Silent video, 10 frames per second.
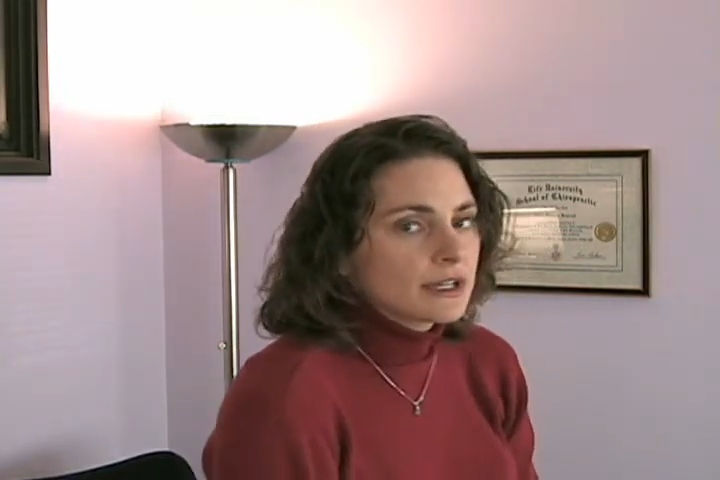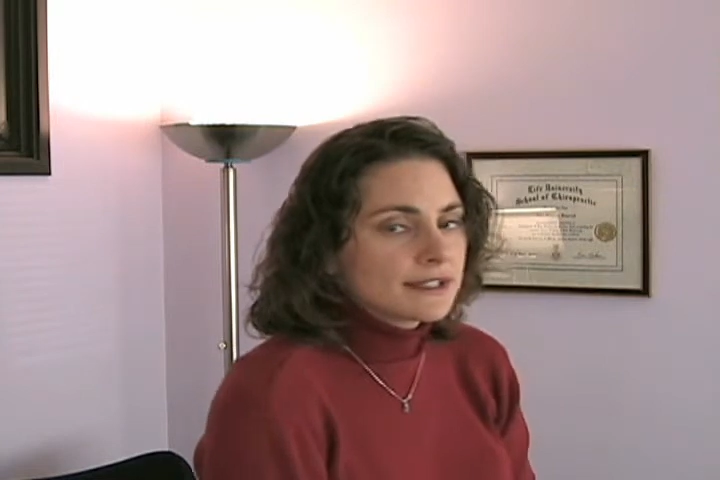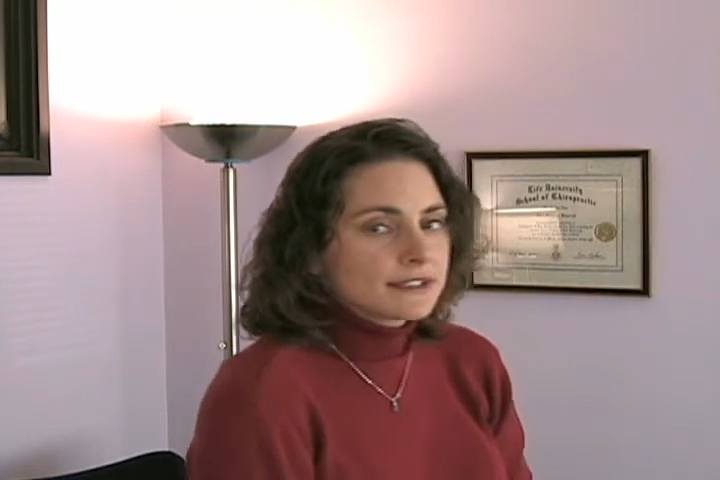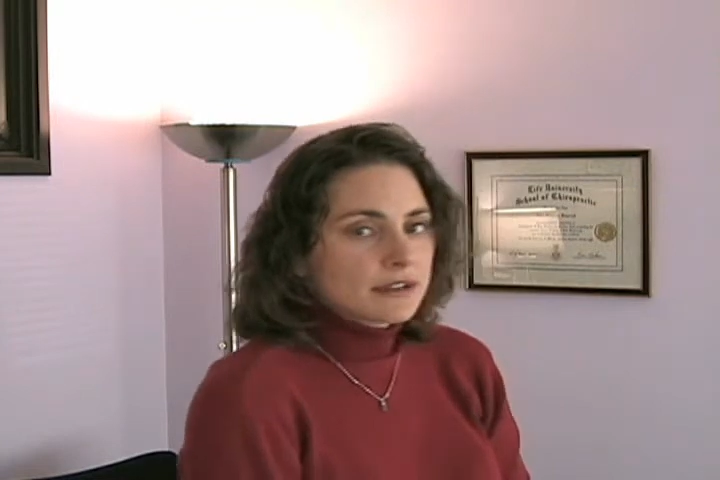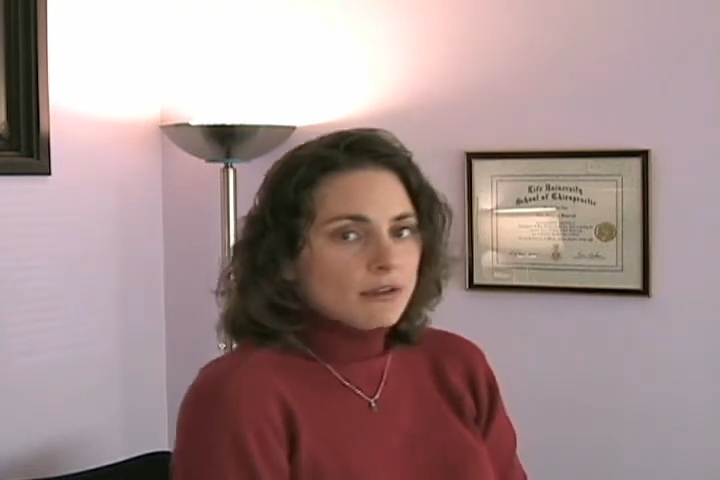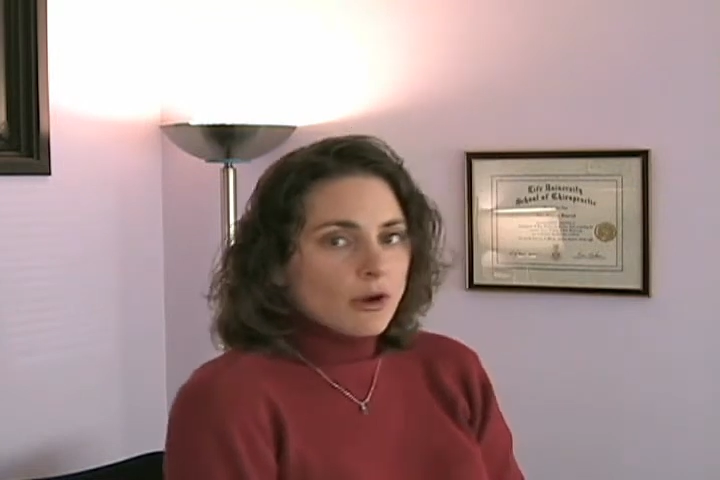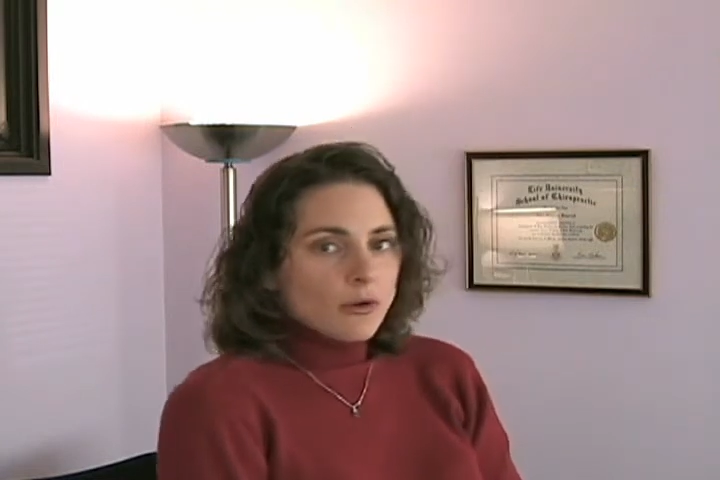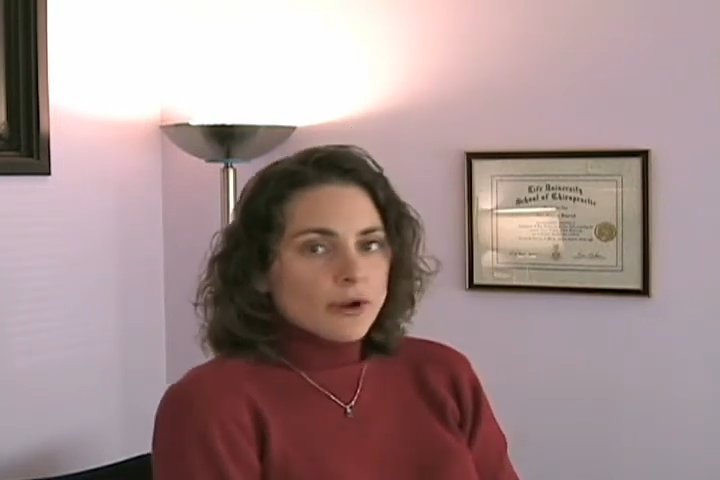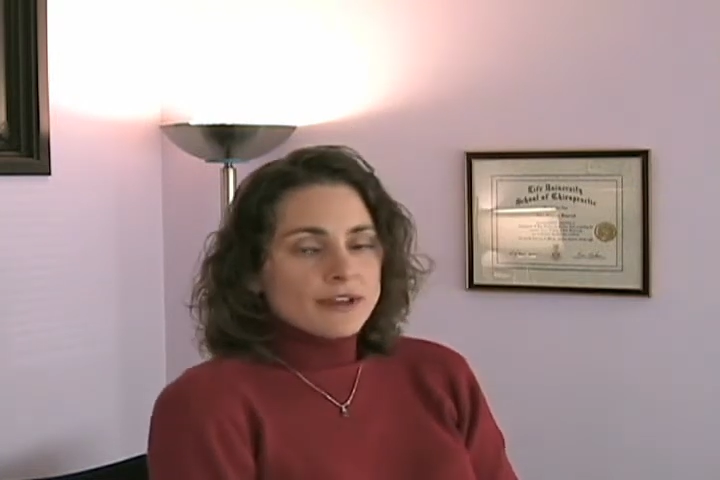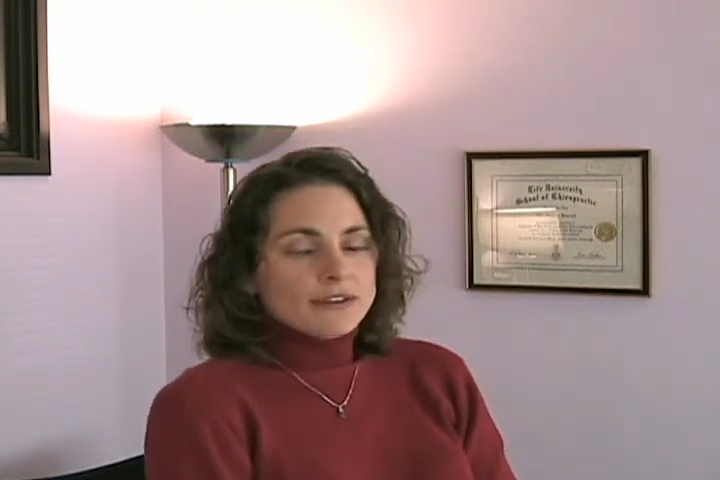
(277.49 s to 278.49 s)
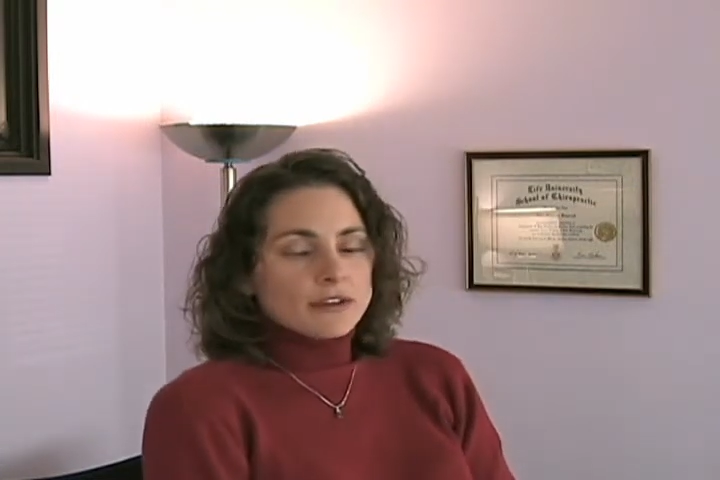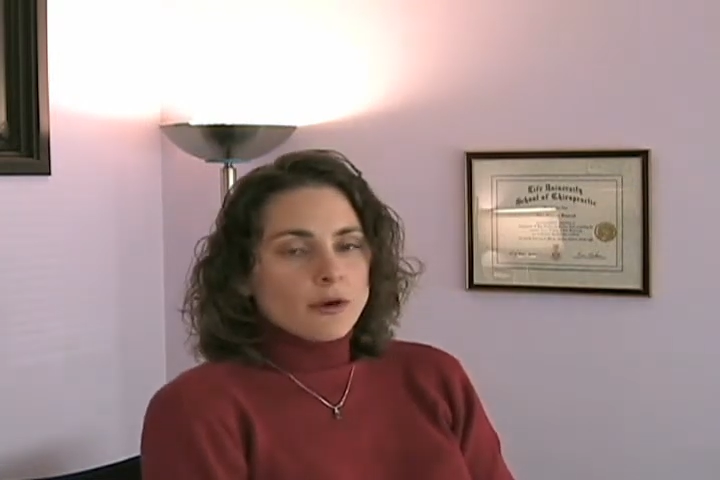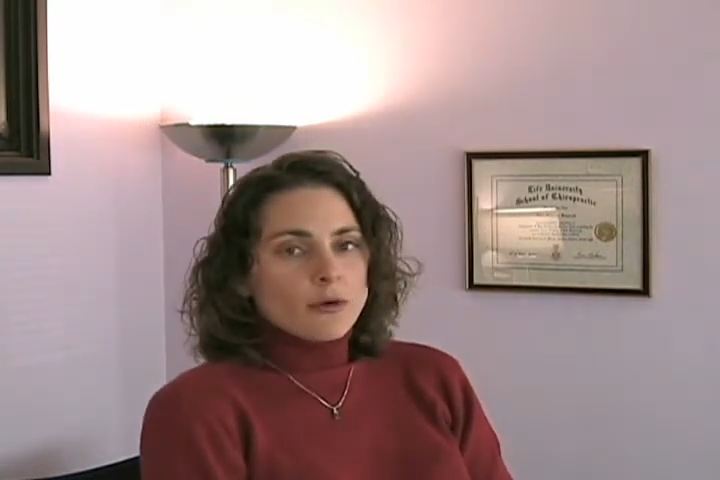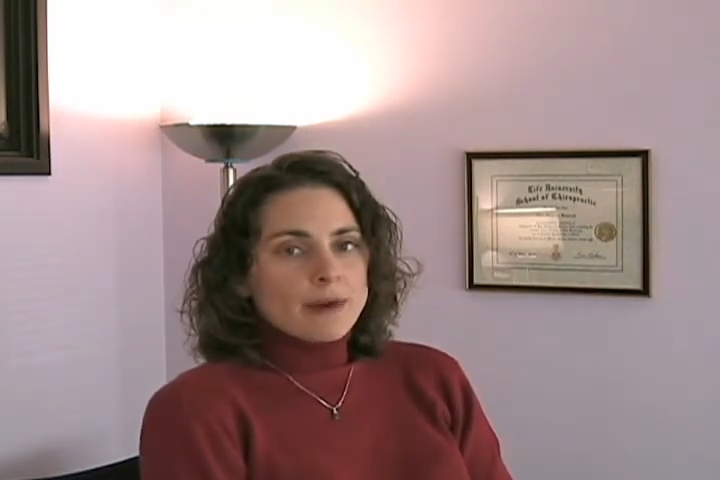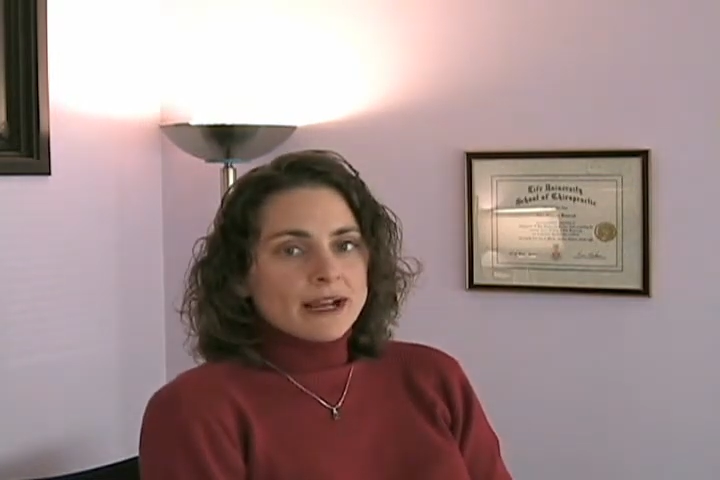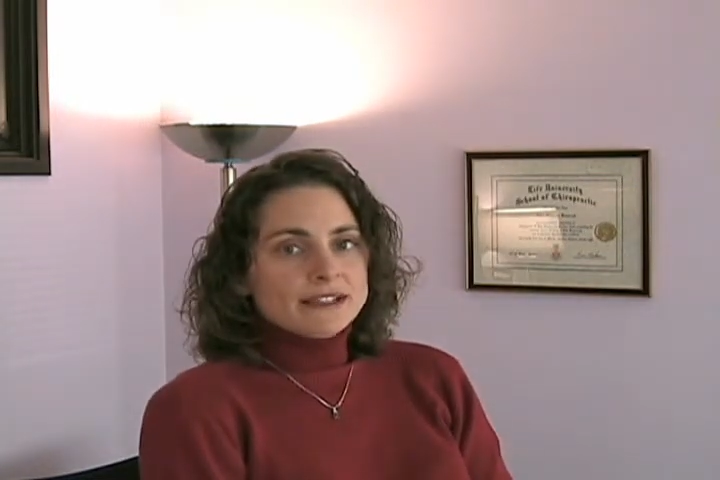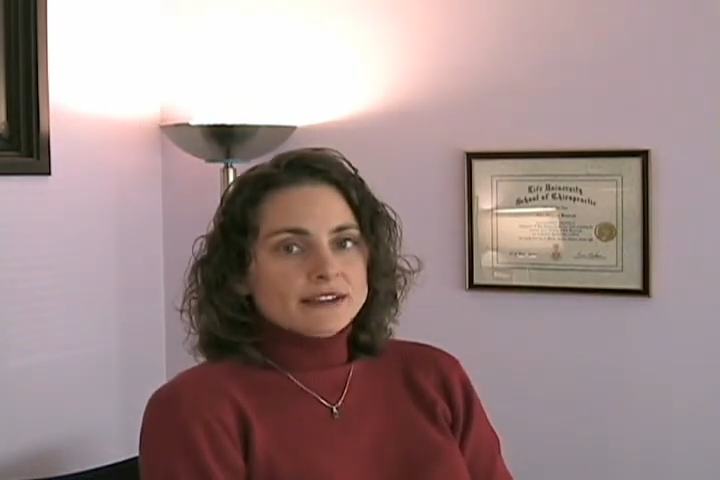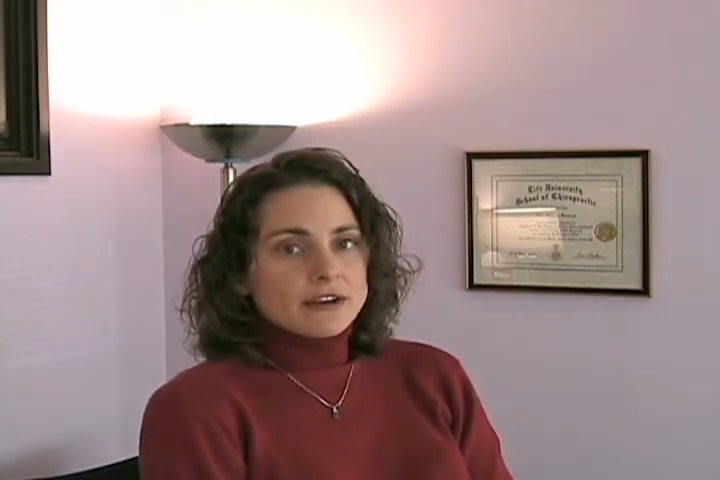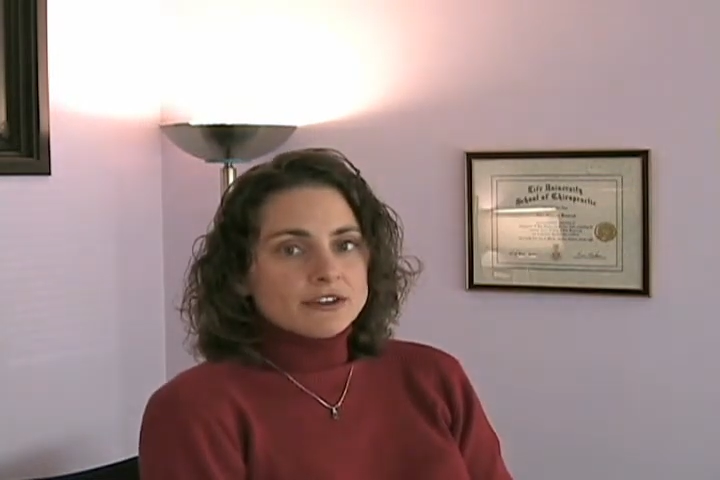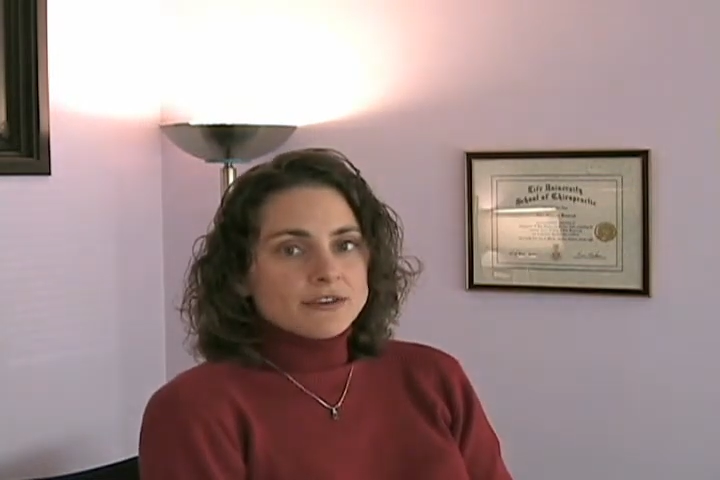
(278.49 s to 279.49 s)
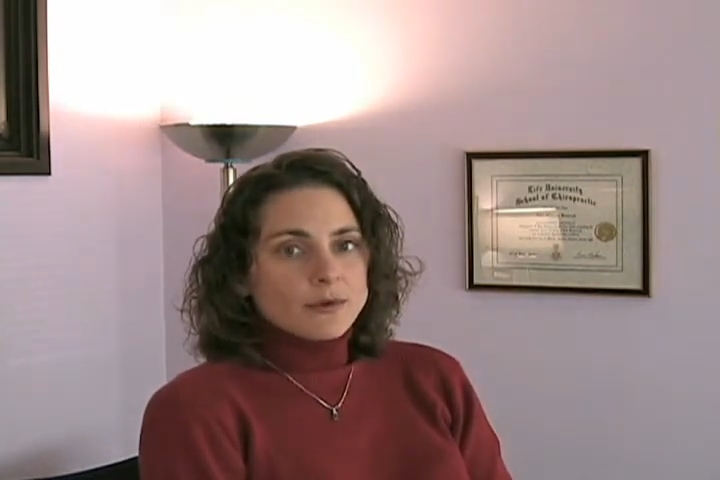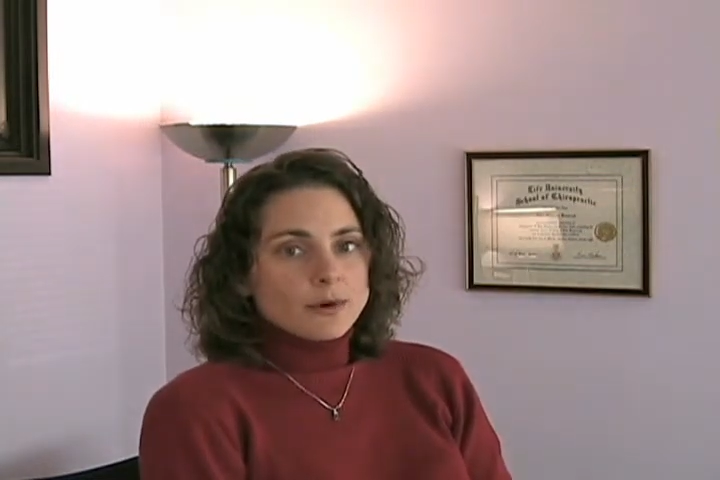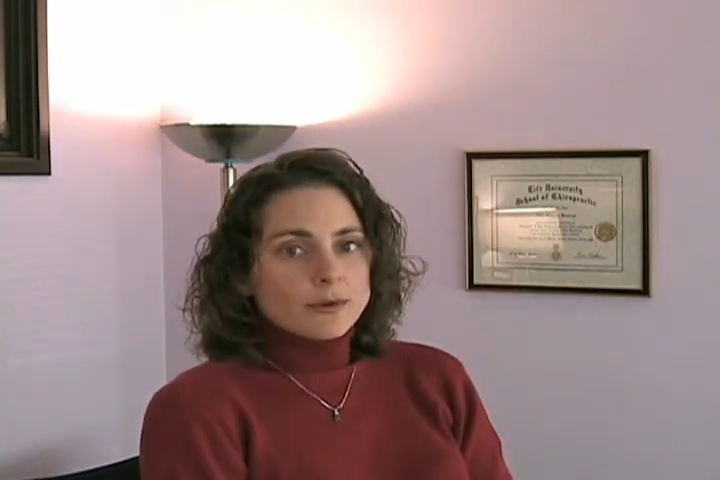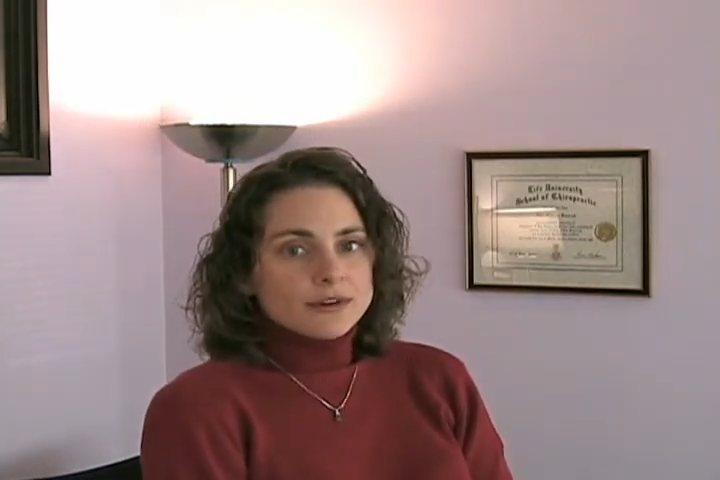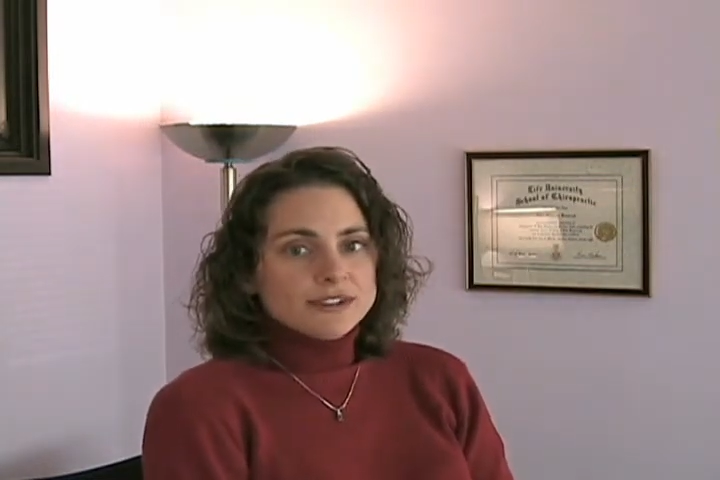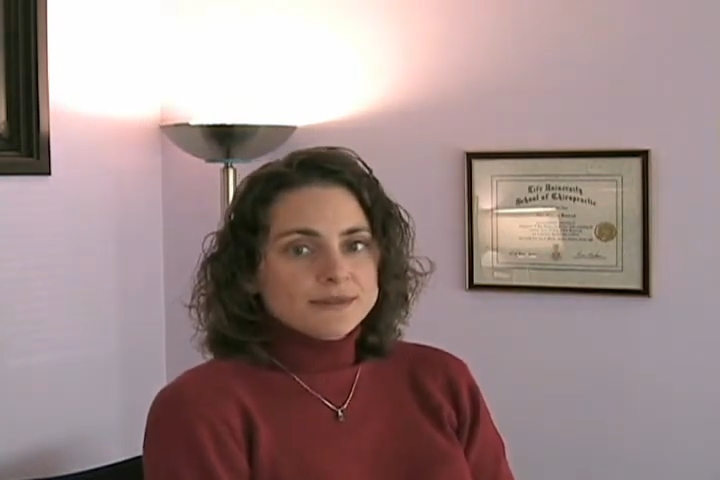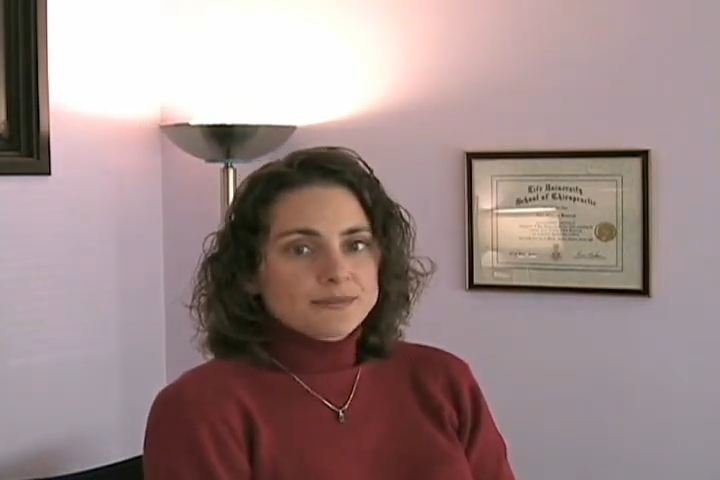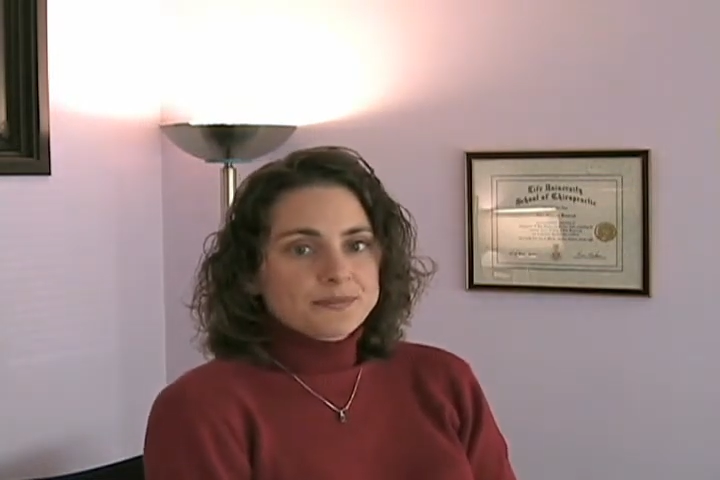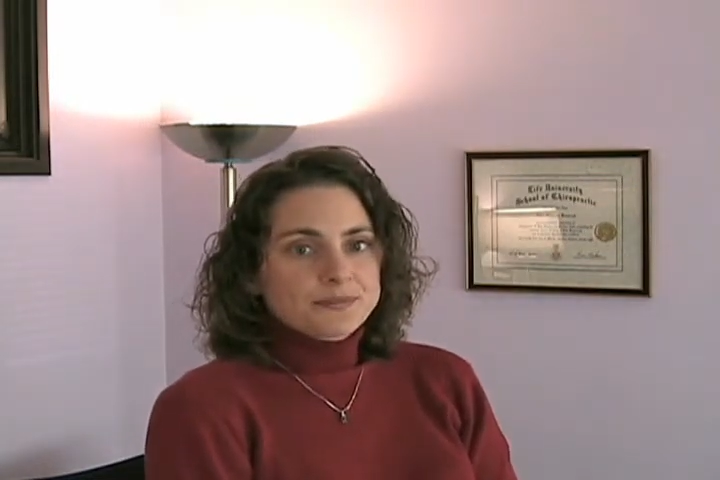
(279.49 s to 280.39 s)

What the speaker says: Is the lower back slouched forwards?